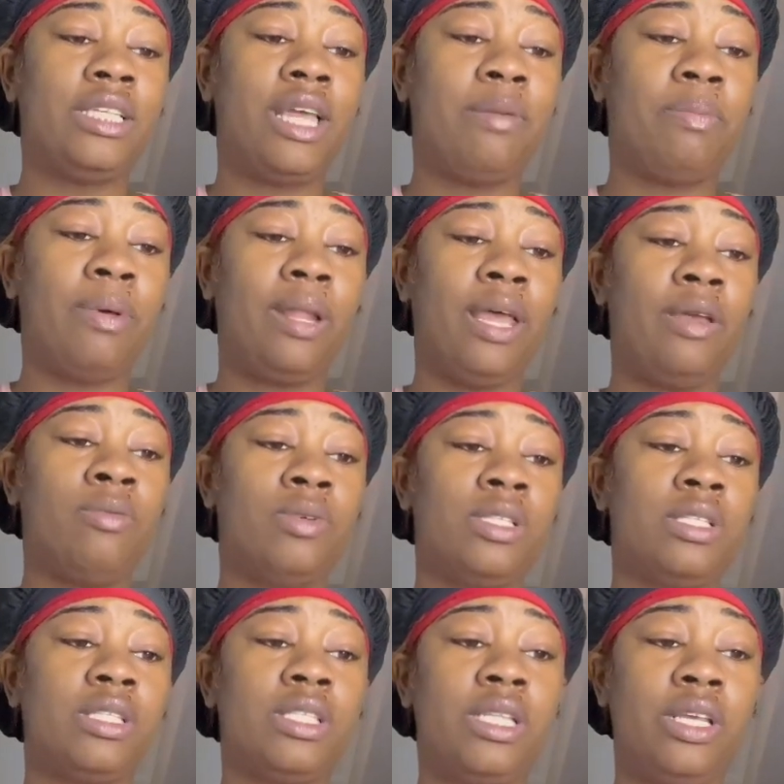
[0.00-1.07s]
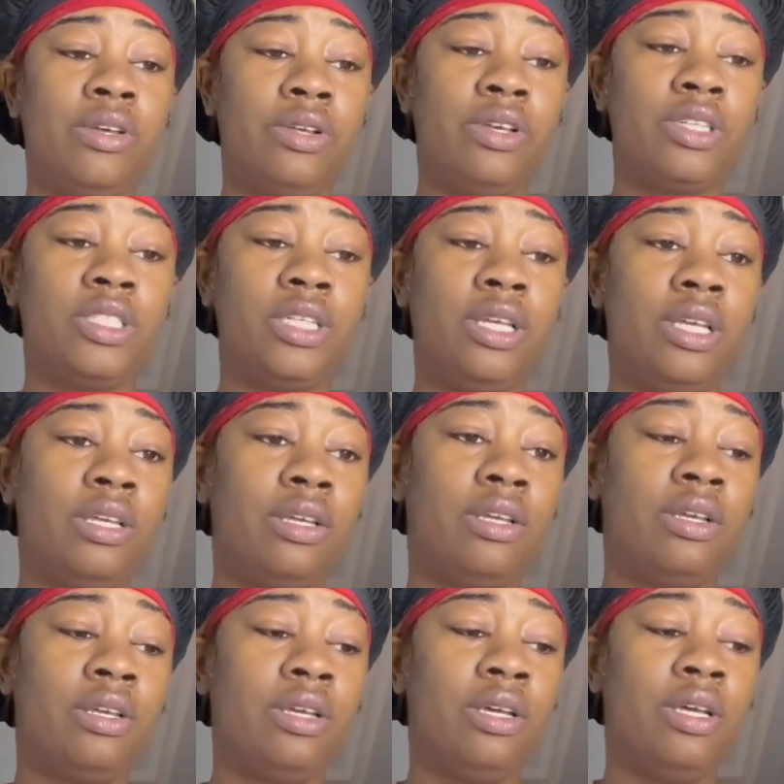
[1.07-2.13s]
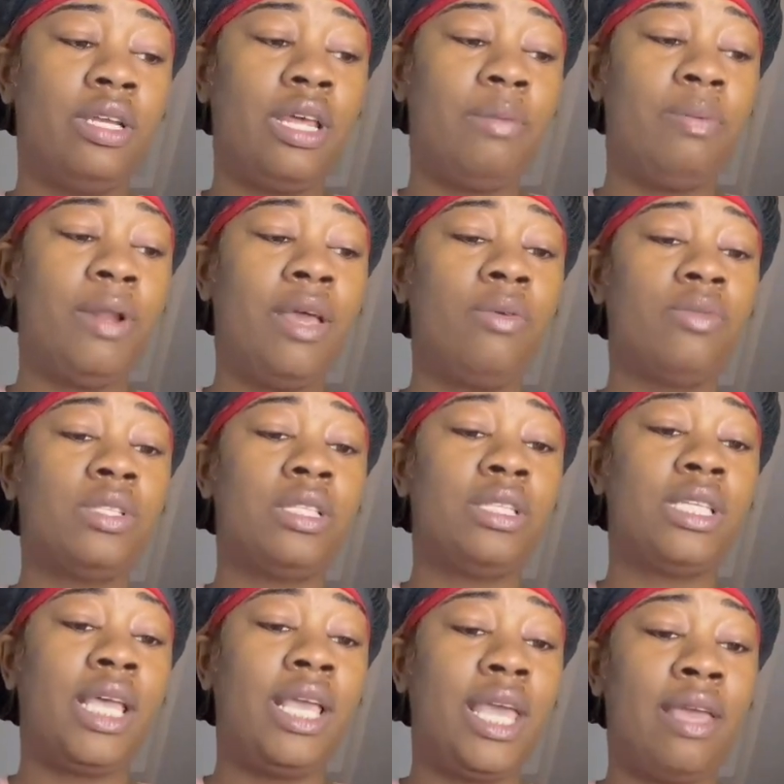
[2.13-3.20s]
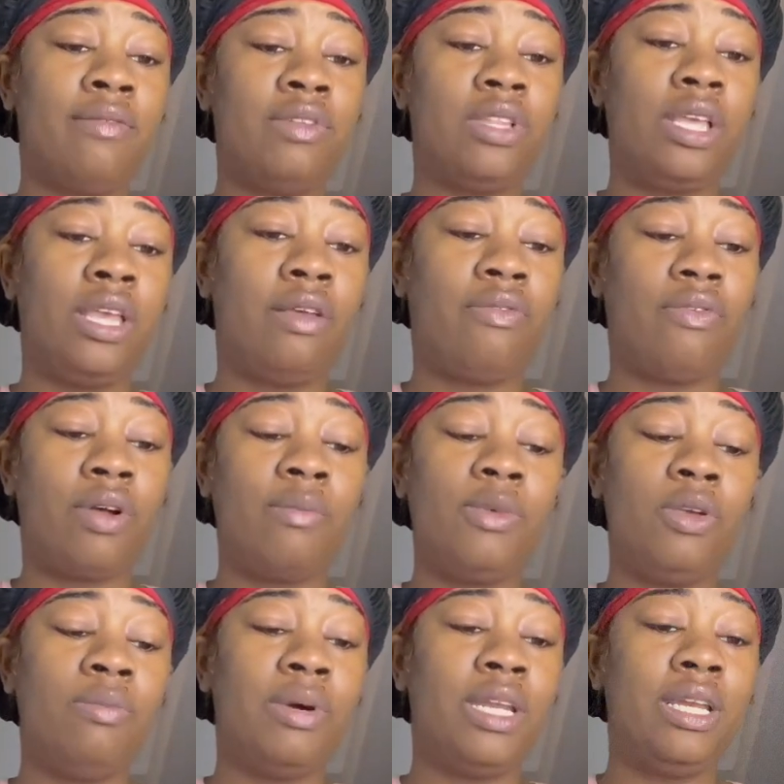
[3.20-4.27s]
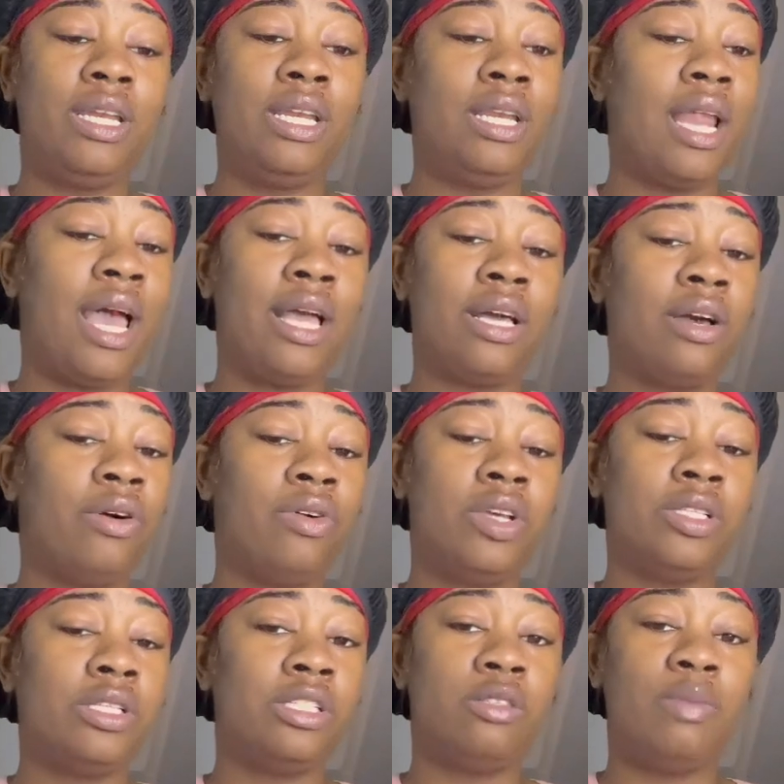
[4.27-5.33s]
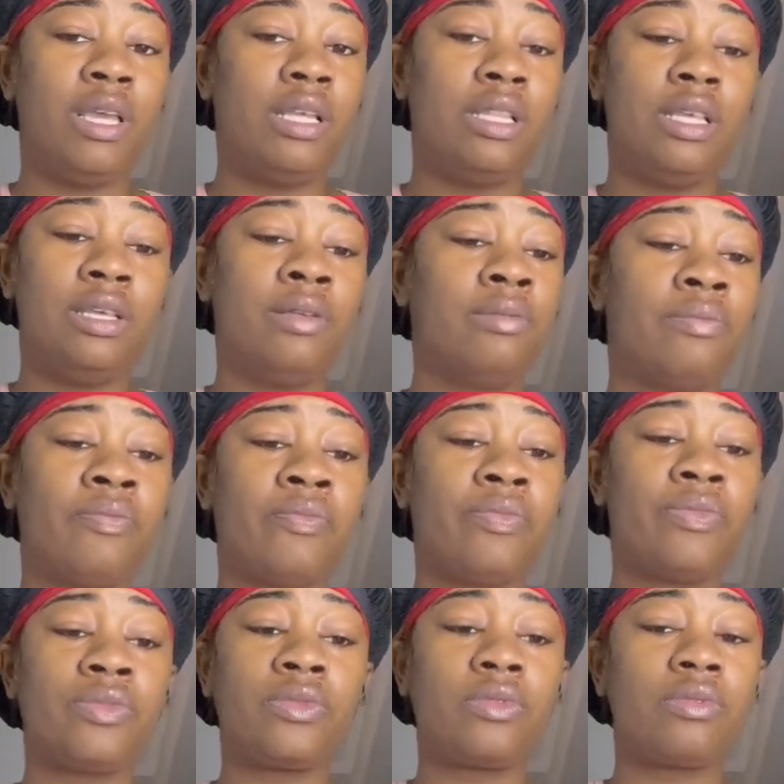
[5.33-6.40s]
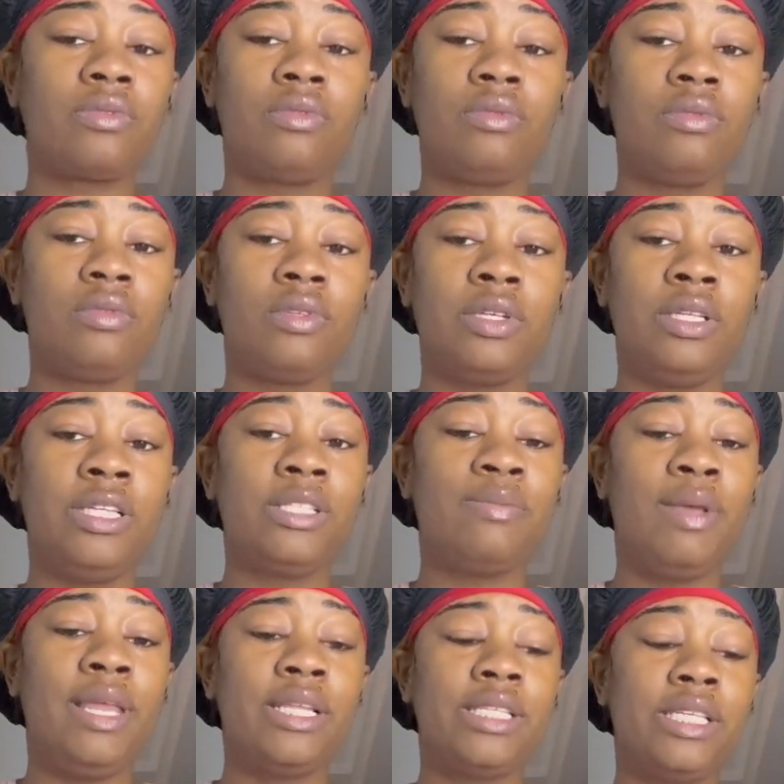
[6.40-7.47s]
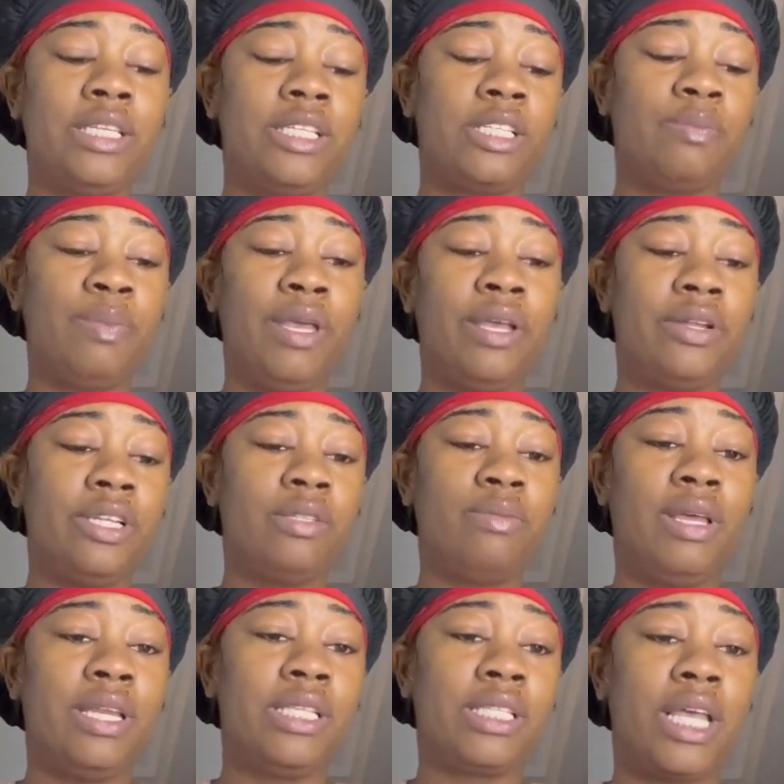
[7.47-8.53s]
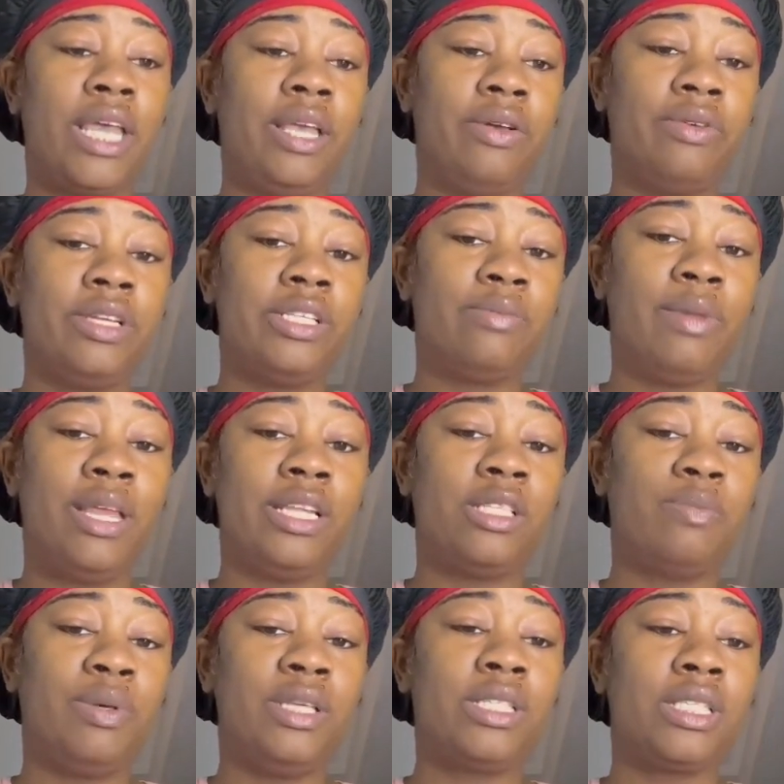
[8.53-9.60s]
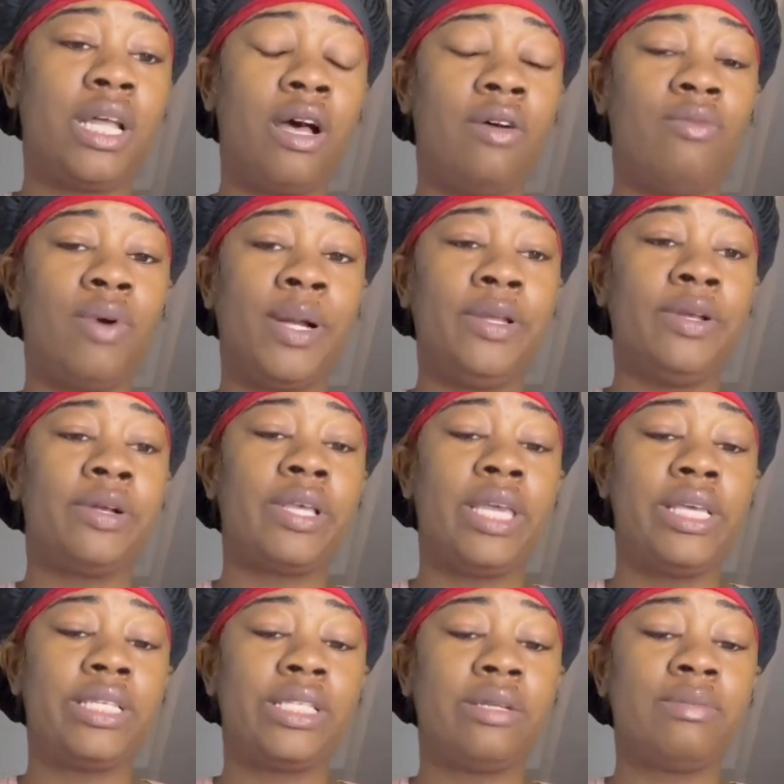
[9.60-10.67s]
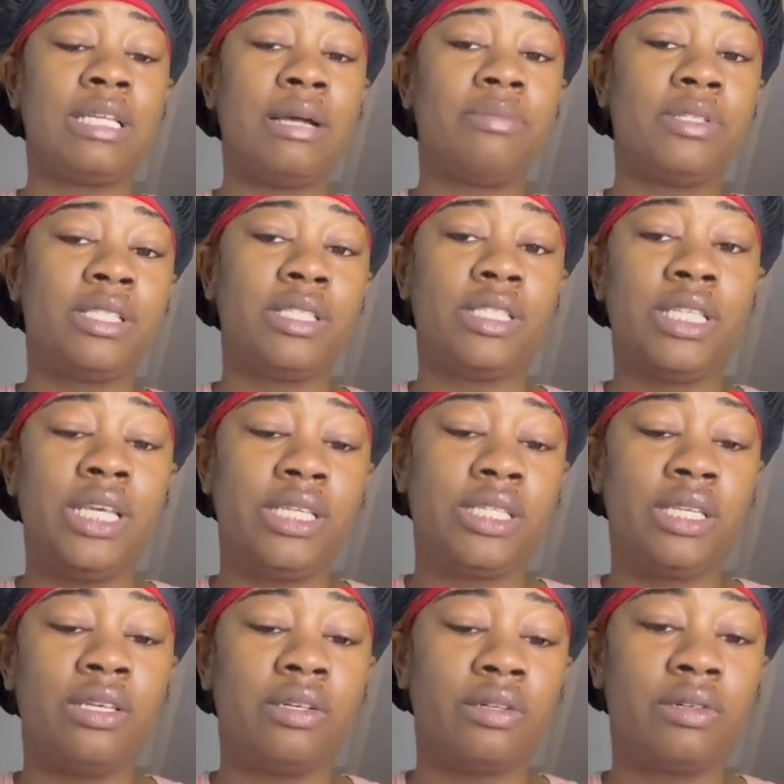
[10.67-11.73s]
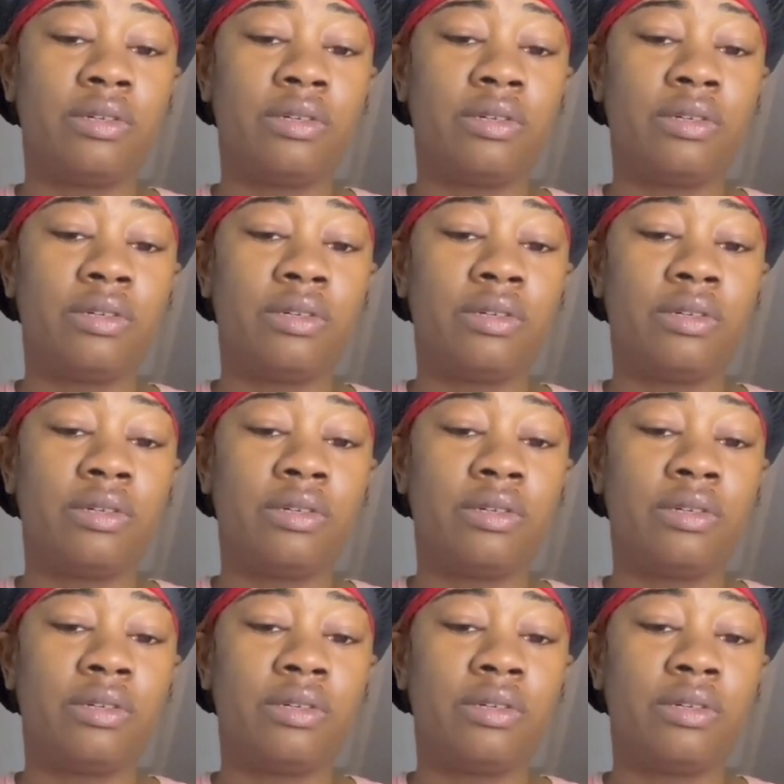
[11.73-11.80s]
They plan was to steal your shit. They plan was to take everything from you, but it did not go as expected. This man is in despair. This man is angry. This man is pissed off while you're getting some type of success here.